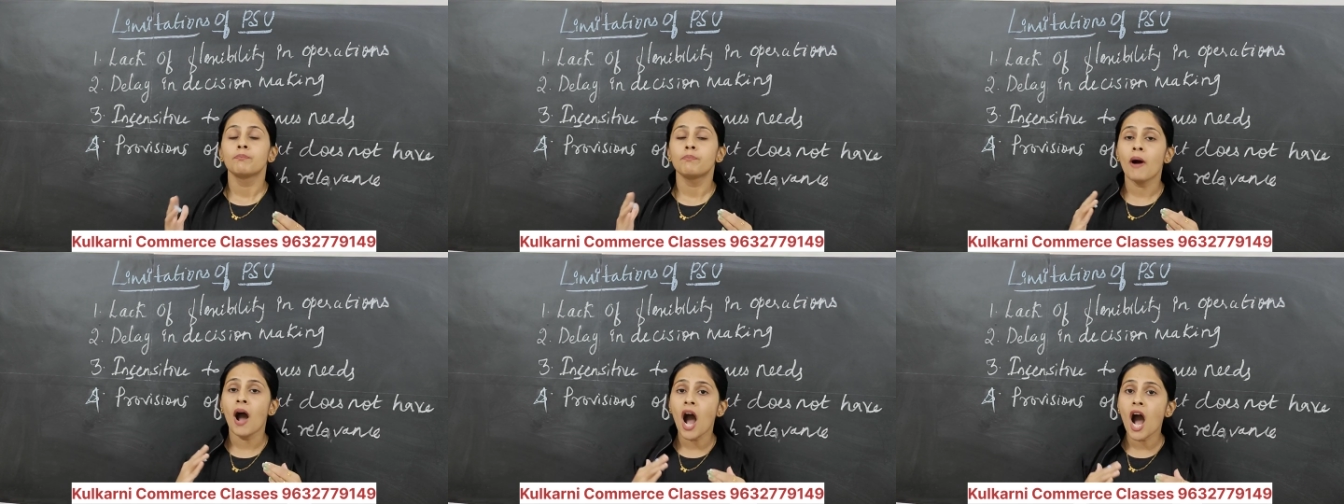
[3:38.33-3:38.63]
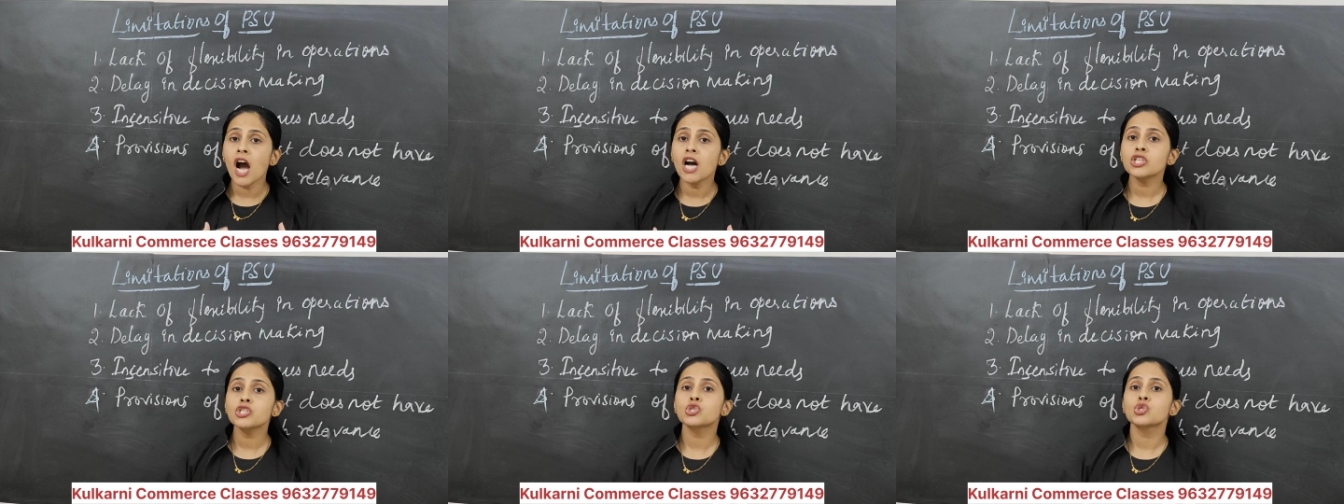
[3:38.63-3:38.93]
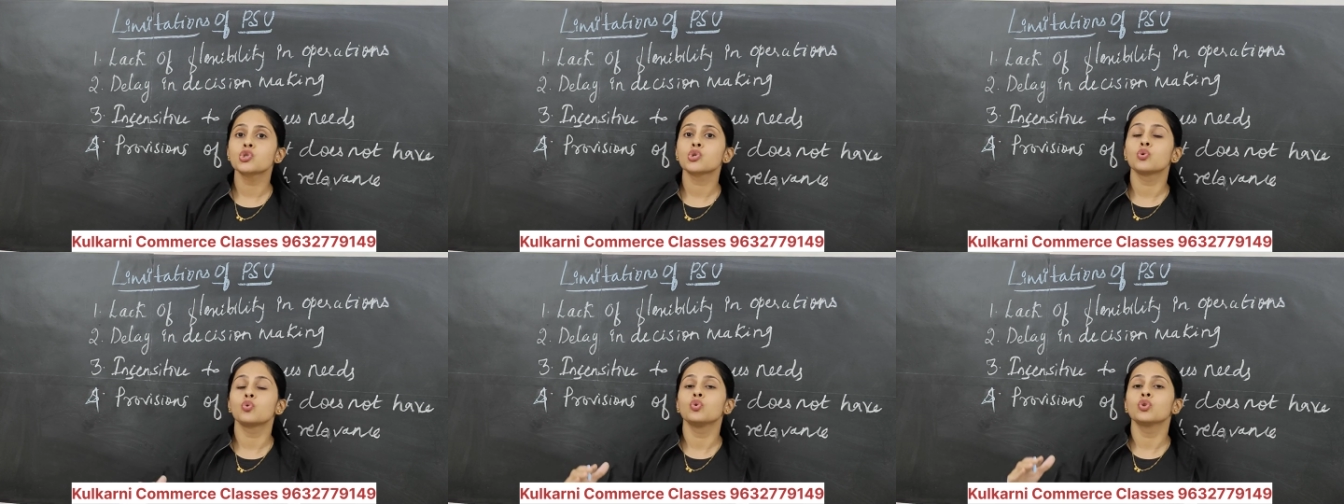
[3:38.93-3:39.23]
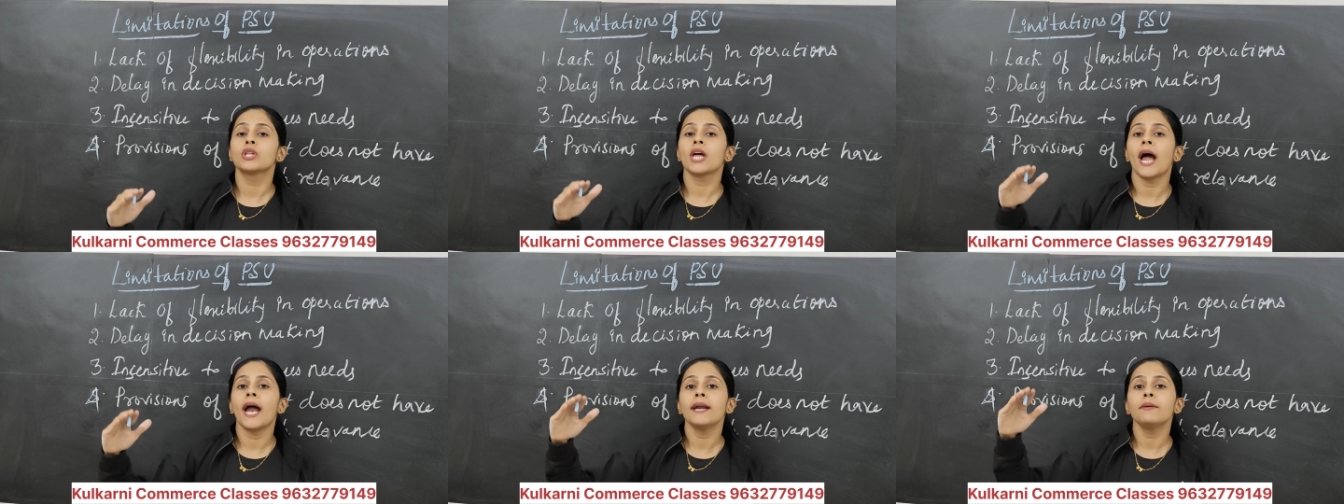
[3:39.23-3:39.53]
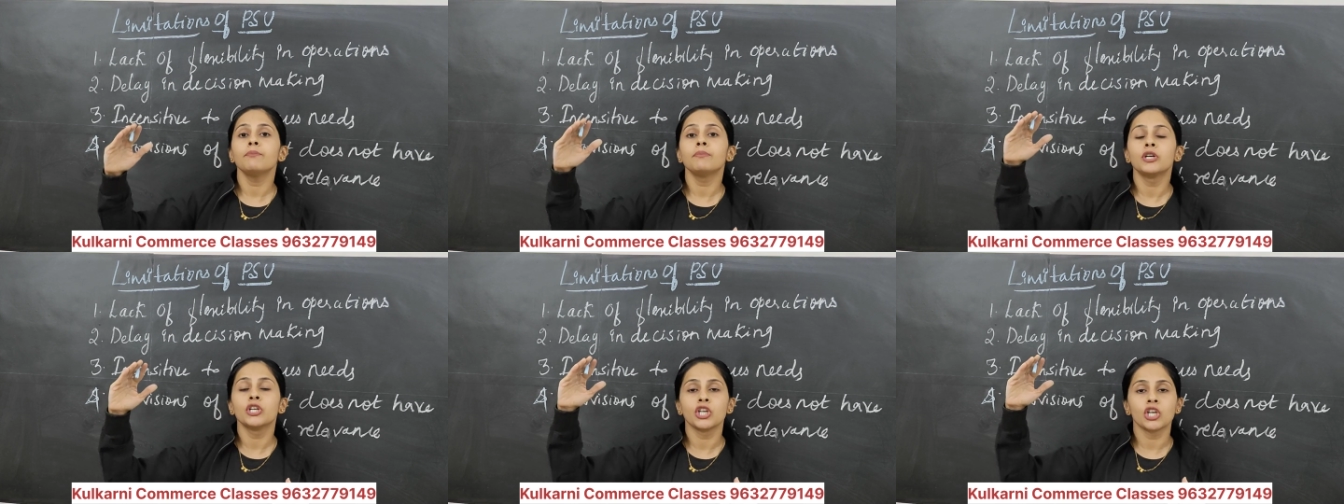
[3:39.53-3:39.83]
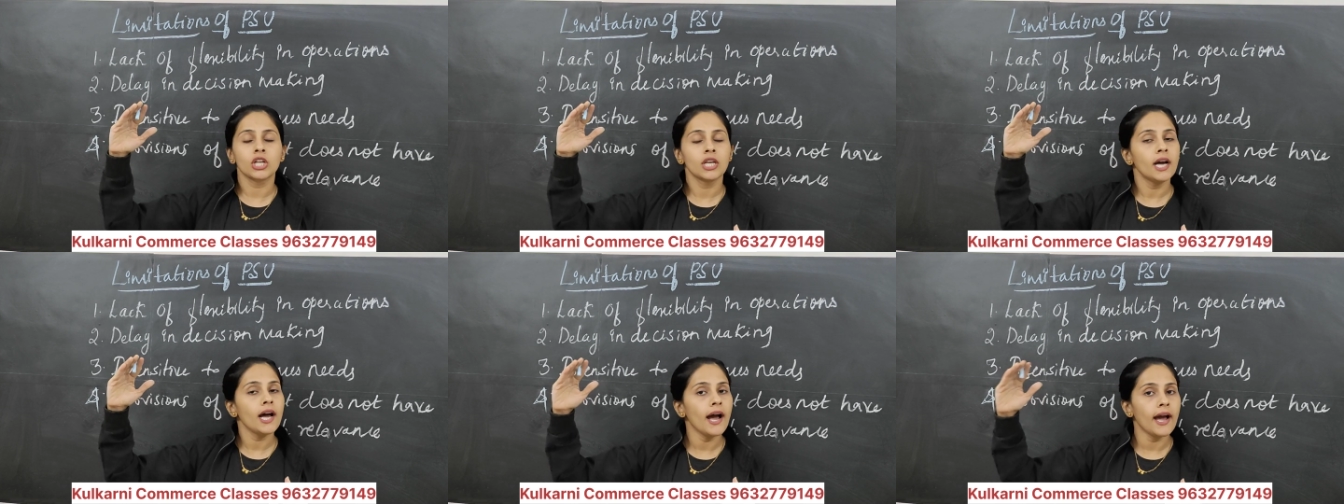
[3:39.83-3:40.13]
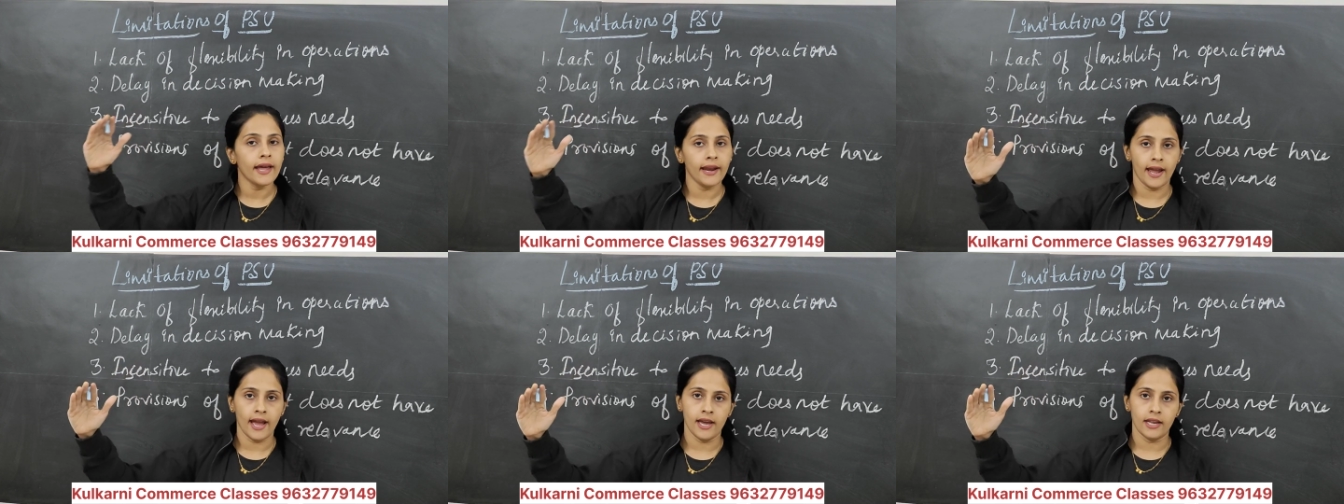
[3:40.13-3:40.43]
pass through that particular
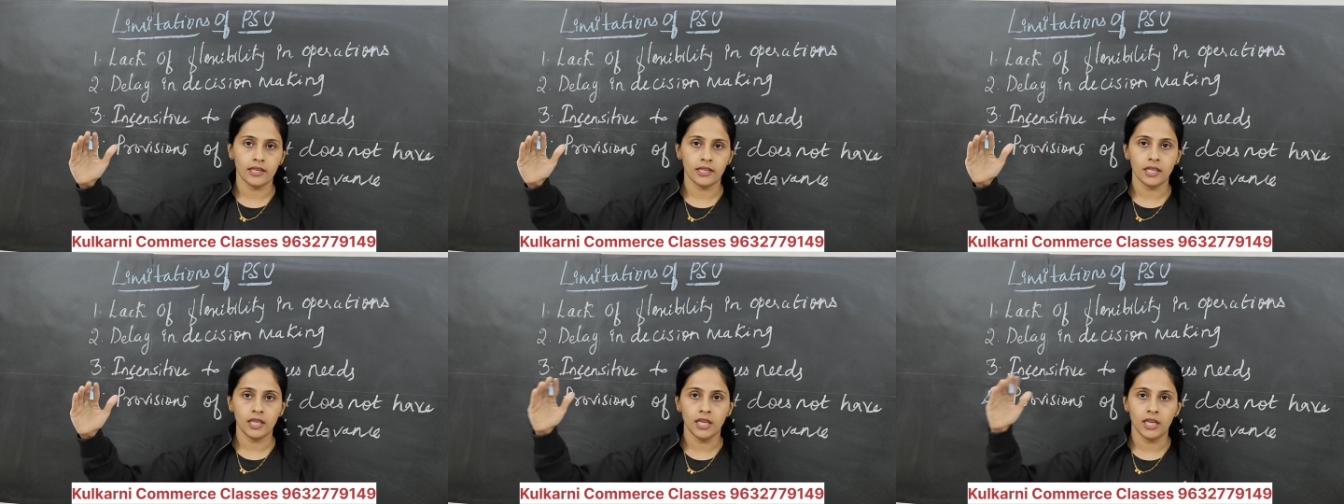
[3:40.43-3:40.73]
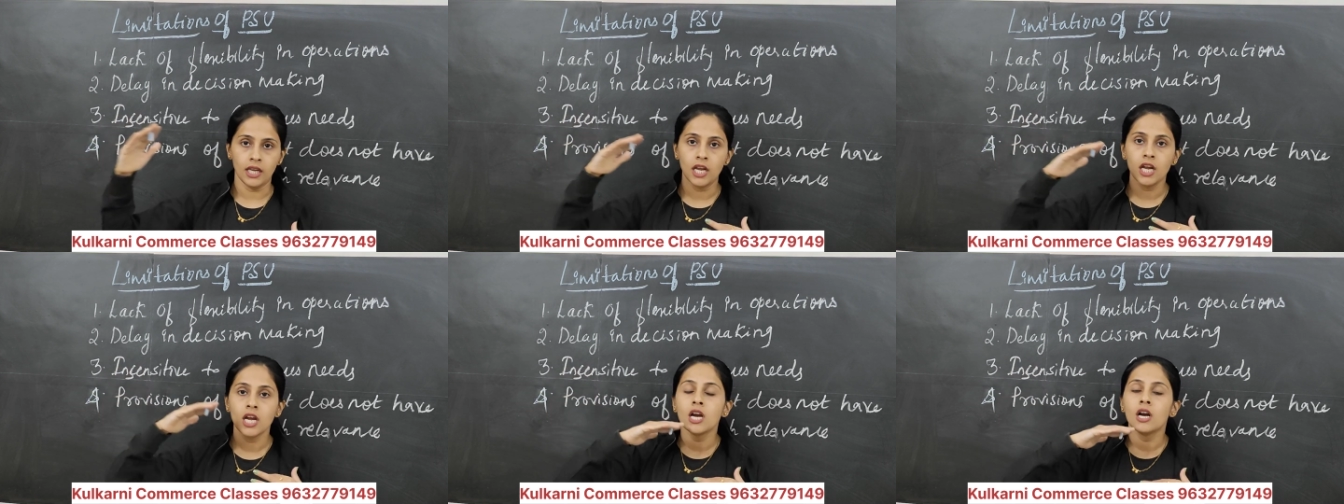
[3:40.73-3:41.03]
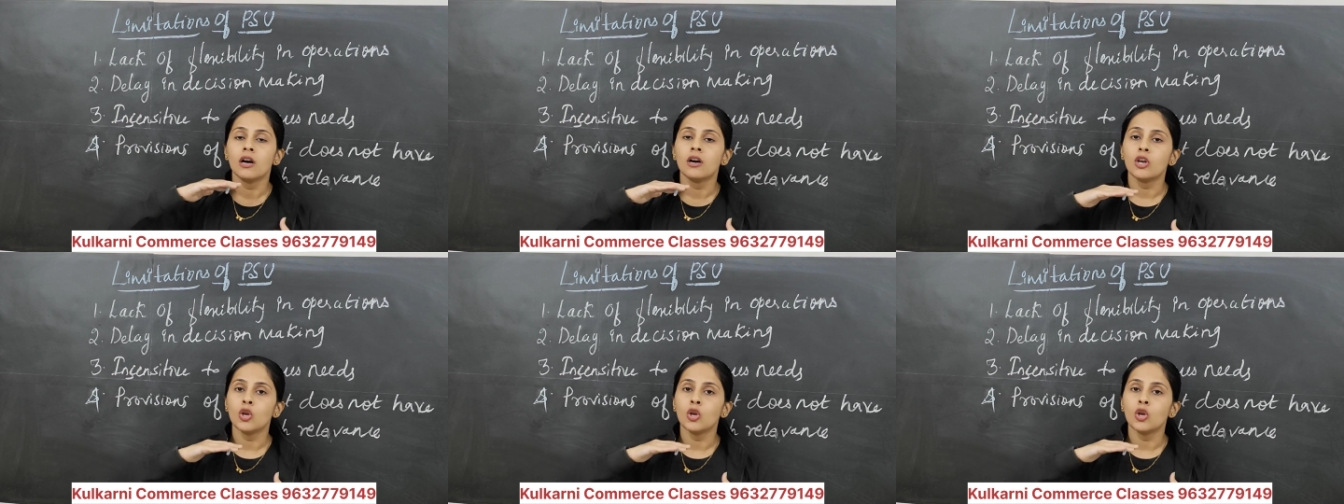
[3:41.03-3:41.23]
hierarchy.